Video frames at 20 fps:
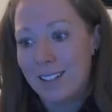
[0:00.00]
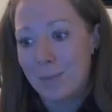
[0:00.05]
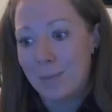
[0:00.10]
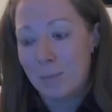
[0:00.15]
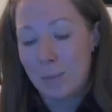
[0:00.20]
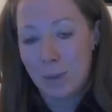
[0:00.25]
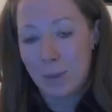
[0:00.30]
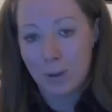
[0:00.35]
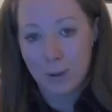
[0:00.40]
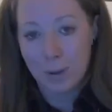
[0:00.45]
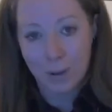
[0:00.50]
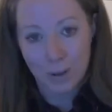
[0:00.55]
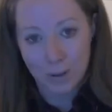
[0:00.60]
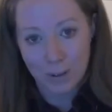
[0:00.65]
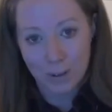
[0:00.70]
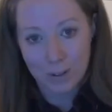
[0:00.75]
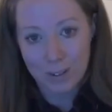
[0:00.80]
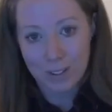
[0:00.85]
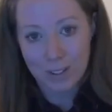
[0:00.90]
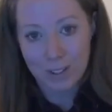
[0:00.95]

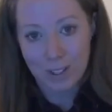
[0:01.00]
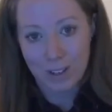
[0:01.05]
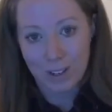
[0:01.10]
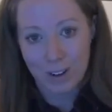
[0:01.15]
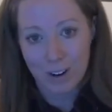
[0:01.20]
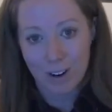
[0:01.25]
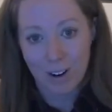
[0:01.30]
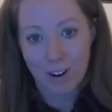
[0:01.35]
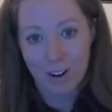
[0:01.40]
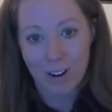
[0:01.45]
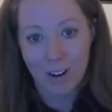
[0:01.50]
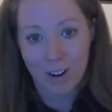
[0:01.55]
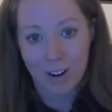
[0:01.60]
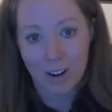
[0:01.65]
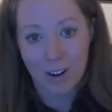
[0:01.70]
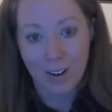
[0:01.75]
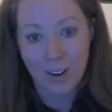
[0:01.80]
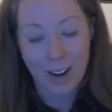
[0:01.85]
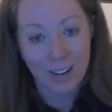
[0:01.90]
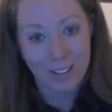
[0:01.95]
burrows are on our
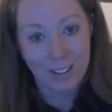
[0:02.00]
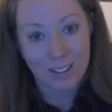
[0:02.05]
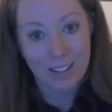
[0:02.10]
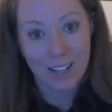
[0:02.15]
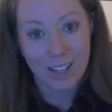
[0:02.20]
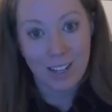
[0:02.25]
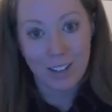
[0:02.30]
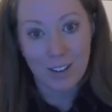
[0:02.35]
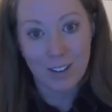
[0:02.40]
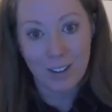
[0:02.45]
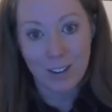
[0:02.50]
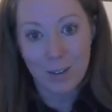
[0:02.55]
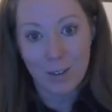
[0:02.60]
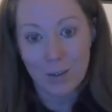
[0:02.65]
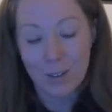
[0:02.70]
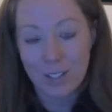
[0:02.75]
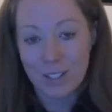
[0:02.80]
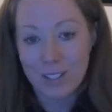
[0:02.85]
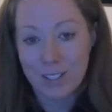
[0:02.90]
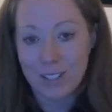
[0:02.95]
rattlesnake unit,
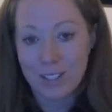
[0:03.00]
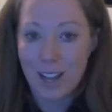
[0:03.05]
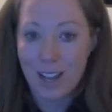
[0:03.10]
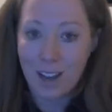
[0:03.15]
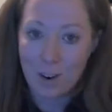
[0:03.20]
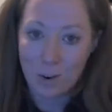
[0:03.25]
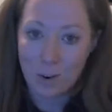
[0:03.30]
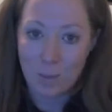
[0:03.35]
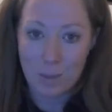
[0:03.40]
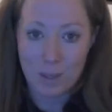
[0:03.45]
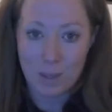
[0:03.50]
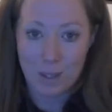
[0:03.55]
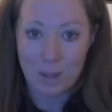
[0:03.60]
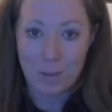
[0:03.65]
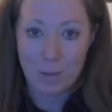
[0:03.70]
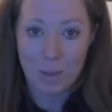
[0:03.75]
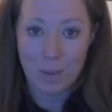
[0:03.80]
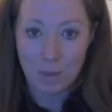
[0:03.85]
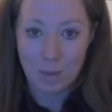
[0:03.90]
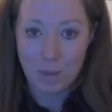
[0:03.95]
which is not open to the
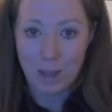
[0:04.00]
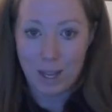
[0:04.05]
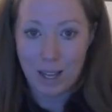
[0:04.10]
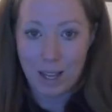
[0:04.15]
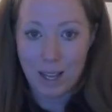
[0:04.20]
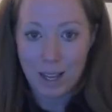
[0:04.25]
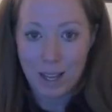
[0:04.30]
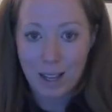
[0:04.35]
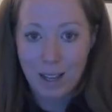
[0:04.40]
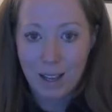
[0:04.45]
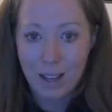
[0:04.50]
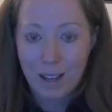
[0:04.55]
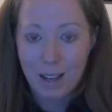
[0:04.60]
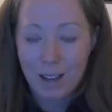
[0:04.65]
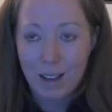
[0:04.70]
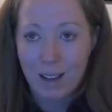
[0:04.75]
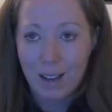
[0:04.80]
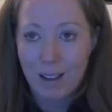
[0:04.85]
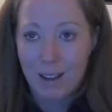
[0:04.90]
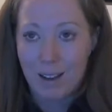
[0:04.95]
public,
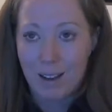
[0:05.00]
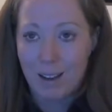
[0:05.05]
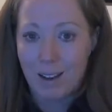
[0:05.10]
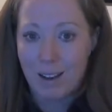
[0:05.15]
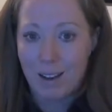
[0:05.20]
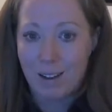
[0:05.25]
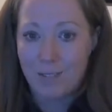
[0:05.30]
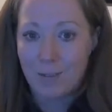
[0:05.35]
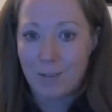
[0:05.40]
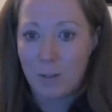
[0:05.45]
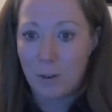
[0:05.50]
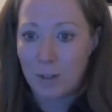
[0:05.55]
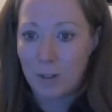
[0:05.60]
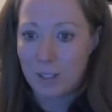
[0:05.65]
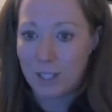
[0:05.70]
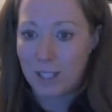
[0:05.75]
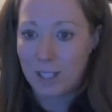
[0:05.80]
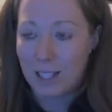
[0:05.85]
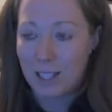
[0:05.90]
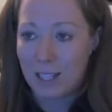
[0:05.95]

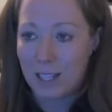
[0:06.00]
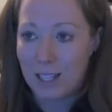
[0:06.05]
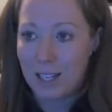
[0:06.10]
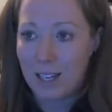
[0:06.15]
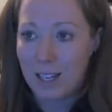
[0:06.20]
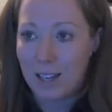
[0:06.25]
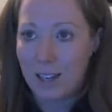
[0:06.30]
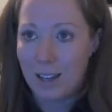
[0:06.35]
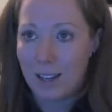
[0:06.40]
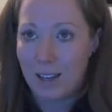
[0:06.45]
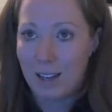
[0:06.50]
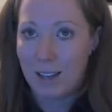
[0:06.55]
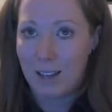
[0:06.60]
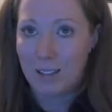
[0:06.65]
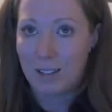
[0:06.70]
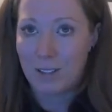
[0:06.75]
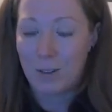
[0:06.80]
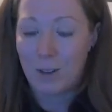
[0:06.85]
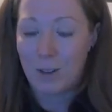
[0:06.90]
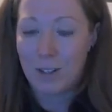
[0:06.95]
unfortunately.
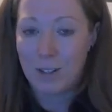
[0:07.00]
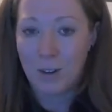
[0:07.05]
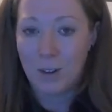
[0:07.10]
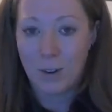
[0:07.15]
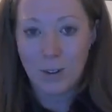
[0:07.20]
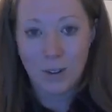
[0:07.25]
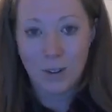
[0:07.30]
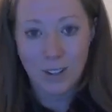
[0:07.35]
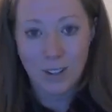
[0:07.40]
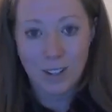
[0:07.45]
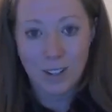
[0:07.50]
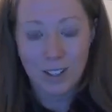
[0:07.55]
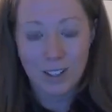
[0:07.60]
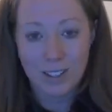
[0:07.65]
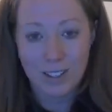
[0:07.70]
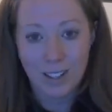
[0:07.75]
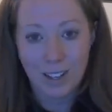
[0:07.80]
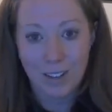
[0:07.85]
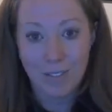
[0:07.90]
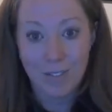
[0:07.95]
So I don't know that
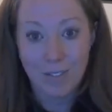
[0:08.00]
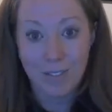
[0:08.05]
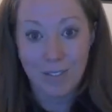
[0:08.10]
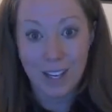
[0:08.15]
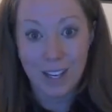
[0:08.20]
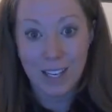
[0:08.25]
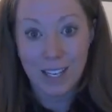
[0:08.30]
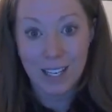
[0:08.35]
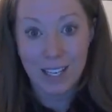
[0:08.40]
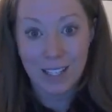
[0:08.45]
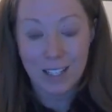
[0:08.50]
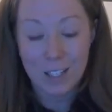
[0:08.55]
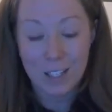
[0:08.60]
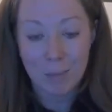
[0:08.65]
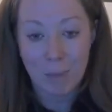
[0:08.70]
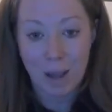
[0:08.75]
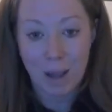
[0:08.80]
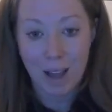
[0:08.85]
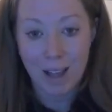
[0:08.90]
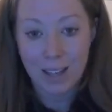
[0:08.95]
there's a convenient
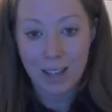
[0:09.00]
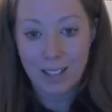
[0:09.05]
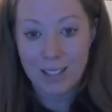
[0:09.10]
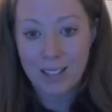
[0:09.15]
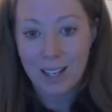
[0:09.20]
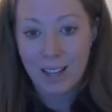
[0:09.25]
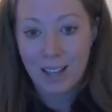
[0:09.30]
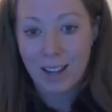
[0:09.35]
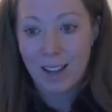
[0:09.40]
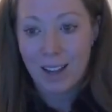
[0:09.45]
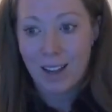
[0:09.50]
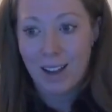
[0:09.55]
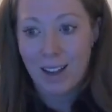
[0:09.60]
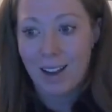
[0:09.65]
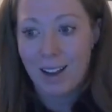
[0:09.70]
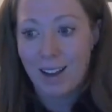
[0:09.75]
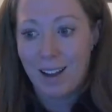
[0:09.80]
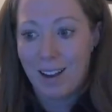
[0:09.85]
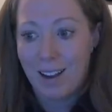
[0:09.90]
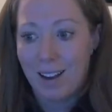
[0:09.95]
spot
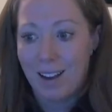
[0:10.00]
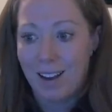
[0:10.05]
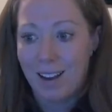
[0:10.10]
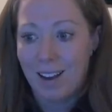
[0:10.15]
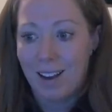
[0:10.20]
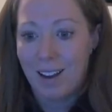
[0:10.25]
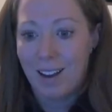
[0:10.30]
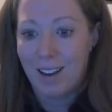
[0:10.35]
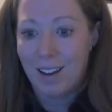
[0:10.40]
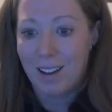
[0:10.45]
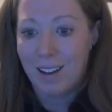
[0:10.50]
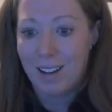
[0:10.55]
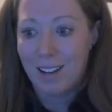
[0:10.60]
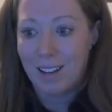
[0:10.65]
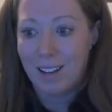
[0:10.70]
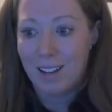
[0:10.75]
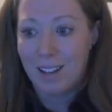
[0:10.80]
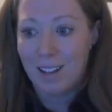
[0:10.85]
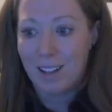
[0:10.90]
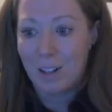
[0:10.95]

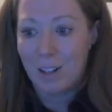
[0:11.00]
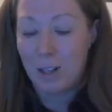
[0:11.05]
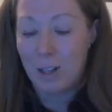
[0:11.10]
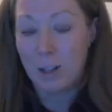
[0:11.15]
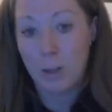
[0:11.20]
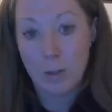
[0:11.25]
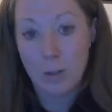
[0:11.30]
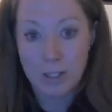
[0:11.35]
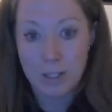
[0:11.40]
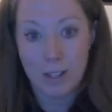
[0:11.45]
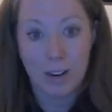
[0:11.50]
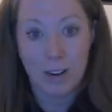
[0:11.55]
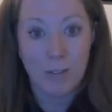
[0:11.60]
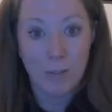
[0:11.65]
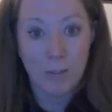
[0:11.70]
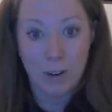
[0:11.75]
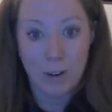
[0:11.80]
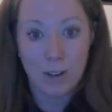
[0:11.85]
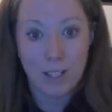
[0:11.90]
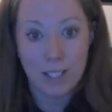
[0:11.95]
close
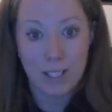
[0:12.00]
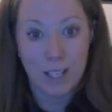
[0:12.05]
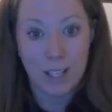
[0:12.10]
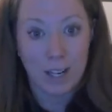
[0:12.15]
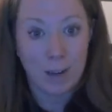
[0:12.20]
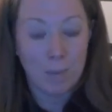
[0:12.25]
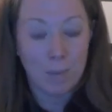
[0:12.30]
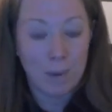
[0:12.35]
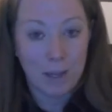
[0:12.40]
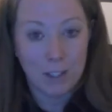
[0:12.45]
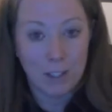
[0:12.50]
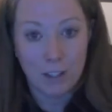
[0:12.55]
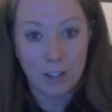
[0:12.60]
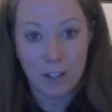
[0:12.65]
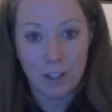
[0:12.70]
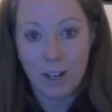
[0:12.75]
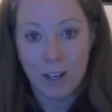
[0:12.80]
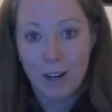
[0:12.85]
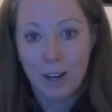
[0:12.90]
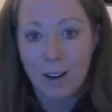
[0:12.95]
enough where you could take a
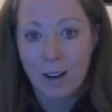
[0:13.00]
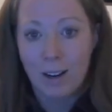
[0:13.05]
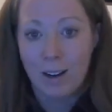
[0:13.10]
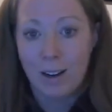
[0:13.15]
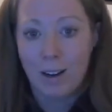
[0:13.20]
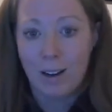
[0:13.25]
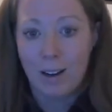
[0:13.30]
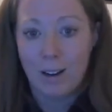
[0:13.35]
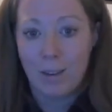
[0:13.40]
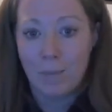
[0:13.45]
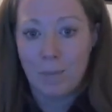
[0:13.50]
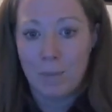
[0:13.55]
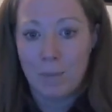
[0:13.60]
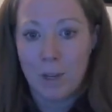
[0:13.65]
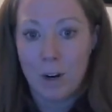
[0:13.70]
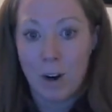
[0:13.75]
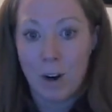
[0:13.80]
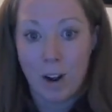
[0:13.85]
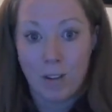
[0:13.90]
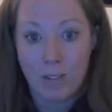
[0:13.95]
picture.
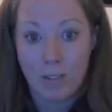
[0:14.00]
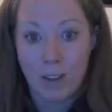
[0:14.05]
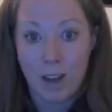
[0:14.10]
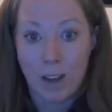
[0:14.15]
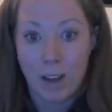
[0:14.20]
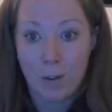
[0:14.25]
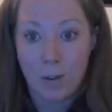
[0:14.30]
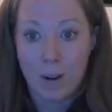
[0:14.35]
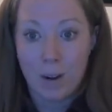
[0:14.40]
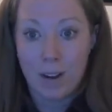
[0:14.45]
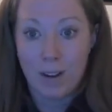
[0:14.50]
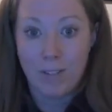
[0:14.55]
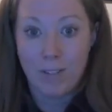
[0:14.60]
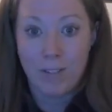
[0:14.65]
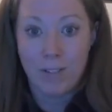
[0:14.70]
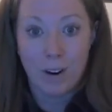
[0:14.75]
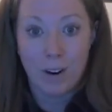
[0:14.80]
They're off the highway, a